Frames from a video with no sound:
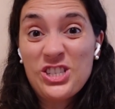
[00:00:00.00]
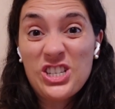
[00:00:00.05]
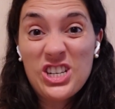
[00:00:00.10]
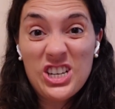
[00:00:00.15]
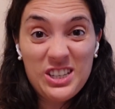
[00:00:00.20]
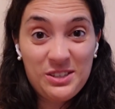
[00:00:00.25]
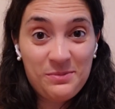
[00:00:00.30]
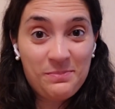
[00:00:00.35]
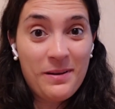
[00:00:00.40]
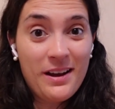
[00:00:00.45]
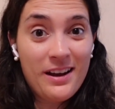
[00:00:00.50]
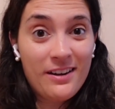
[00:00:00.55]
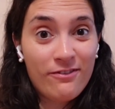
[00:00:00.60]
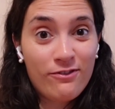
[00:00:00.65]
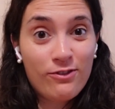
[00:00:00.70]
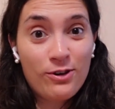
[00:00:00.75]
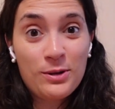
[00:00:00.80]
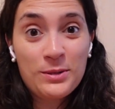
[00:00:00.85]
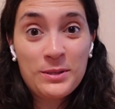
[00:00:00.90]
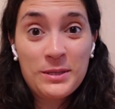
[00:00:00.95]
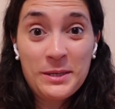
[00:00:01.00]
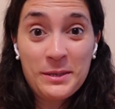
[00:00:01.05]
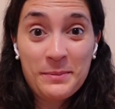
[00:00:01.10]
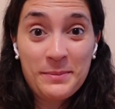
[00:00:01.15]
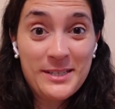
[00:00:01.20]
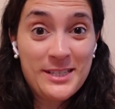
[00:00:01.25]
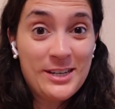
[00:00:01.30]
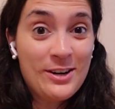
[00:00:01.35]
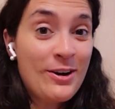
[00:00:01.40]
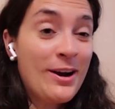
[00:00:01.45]
just back from the
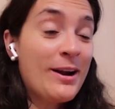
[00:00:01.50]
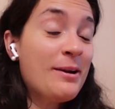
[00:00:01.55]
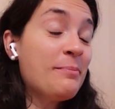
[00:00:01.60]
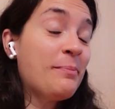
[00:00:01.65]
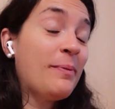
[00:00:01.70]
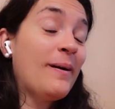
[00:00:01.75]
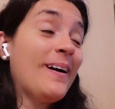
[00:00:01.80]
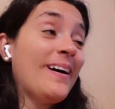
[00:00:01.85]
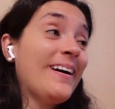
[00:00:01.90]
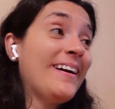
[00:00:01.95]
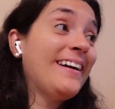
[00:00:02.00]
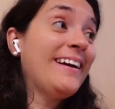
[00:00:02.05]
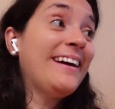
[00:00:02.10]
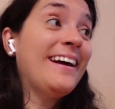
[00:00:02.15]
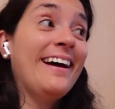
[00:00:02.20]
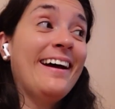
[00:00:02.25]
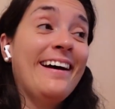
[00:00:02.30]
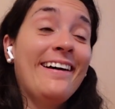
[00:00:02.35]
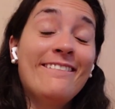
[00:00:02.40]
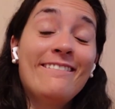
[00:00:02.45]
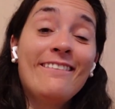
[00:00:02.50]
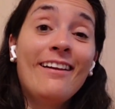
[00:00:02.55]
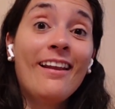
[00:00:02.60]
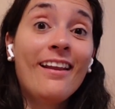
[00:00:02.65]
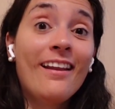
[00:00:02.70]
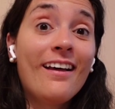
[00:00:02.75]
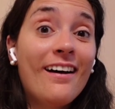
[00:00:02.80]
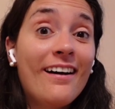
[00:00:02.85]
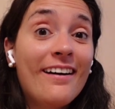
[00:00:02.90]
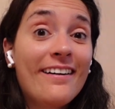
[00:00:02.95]
bachelorette party. I have a
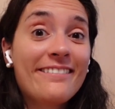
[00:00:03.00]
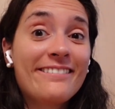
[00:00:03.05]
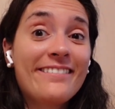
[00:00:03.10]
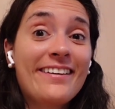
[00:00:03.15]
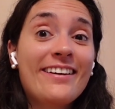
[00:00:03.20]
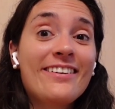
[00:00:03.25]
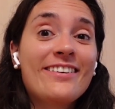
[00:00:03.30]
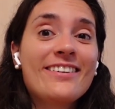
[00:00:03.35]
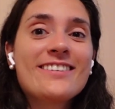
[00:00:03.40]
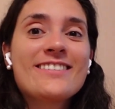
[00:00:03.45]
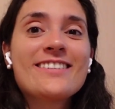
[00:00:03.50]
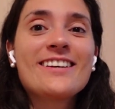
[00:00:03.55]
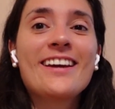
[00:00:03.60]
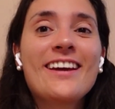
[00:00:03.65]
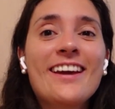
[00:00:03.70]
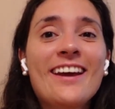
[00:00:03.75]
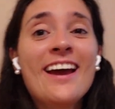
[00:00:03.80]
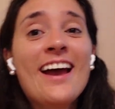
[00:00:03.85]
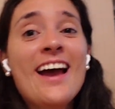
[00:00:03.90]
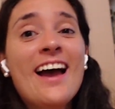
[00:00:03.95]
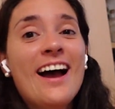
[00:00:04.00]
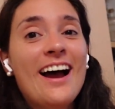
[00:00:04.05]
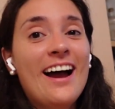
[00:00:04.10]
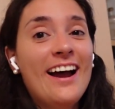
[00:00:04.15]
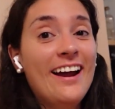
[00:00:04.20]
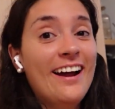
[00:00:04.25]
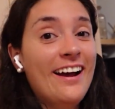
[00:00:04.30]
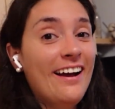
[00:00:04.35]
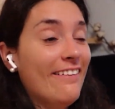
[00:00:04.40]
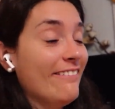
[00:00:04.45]
lot of energy. I
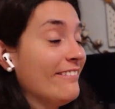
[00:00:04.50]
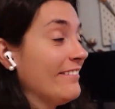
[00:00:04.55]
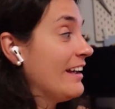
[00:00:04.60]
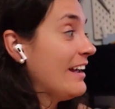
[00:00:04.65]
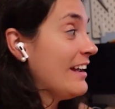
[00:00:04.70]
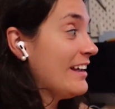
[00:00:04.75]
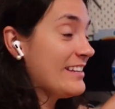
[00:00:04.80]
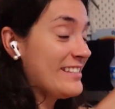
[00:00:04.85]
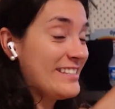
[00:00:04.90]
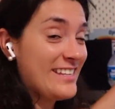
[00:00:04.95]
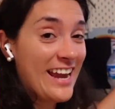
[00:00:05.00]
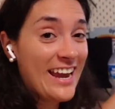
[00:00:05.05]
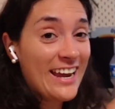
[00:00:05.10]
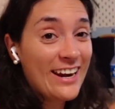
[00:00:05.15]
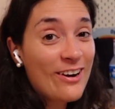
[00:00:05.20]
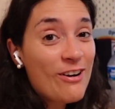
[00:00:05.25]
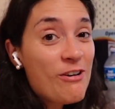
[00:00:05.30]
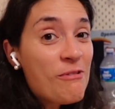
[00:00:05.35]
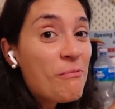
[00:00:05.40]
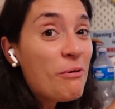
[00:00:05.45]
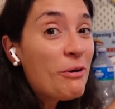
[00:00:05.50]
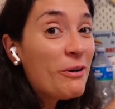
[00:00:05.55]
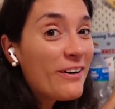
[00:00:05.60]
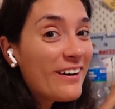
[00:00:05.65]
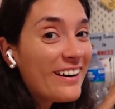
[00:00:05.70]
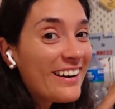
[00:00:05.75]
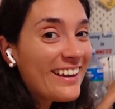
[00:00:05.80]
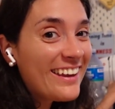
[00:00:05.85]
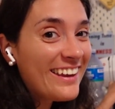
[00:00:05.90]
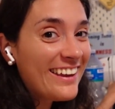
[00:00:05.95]
have Sailor
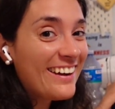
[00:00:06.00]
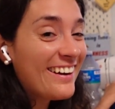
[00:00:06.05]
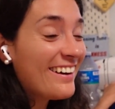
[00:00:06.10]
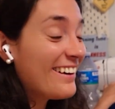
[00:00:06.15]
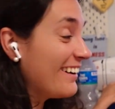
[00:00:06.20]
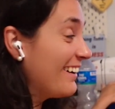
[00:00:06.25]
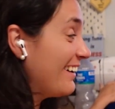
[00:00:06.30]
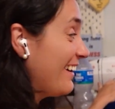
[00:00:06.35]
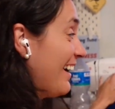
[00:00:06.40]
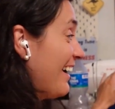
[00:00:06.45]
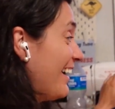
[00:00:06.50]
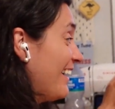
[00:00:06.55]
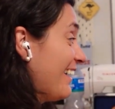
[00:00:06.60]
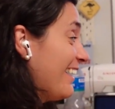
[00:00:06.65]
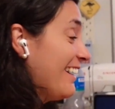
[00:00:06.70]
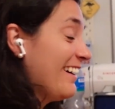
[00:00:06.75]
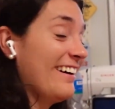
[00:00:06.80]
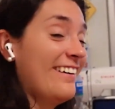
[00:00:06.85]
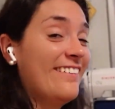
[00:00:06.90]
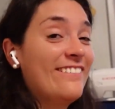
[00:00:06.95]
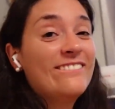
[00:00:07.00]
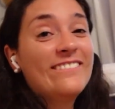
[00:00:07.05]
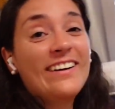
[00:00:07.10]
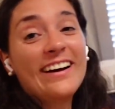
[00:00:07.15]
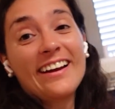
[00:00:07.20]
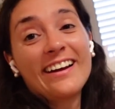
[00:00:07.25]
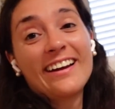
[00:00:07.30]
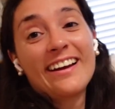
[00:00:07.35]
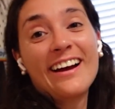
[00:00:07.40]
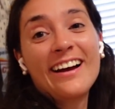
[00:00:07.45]
Moon here and I have
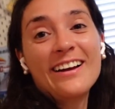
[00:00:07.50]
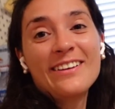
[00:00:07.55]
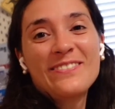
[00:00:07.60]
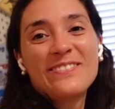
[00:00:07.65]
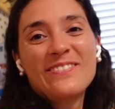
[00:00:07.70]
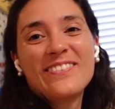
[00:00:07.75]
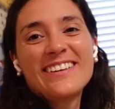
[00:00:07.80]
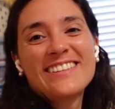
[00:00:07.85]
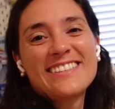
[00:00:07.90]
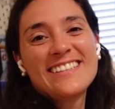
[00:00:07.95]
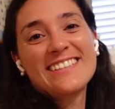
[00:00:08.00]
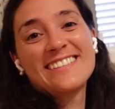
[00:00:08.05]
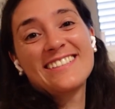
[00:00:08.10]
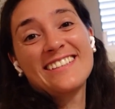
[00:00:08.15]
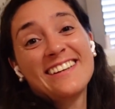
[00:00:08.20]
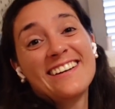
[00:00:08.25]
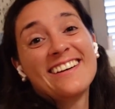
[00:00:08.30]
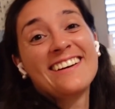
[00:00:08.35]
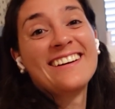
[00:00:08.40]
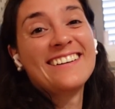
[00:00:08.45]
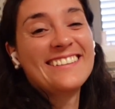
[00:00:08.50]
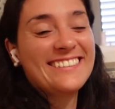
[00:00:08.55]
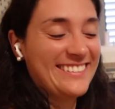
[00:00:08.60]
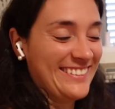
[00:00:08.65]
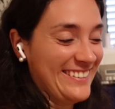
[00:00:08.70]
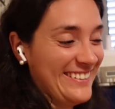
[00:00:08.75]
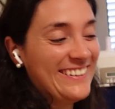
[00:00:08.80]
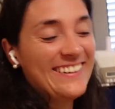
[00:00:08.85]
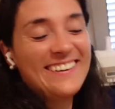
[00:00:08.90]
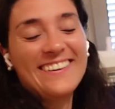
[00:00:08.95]
my cut pieces here,
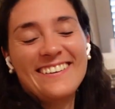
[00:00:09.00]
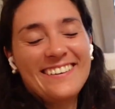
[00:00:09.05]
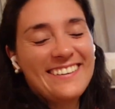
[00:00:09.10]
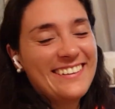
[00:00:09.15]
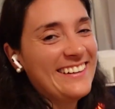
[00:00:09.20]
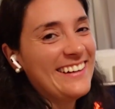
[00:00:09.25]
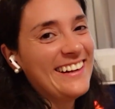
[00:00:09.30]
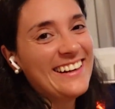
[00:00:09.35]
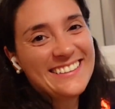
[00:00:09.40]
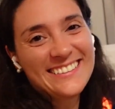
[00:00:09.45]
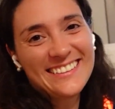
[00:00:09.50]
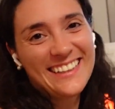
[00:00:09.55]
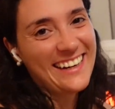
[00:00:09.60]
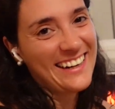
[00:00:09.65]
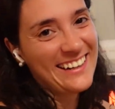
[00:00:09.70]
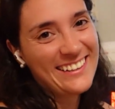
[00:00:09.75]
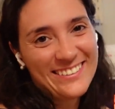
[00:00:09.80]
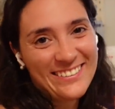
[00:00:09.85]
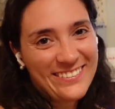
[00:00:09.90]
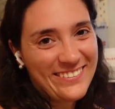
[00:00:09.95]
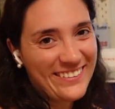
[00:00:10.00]
so let's get into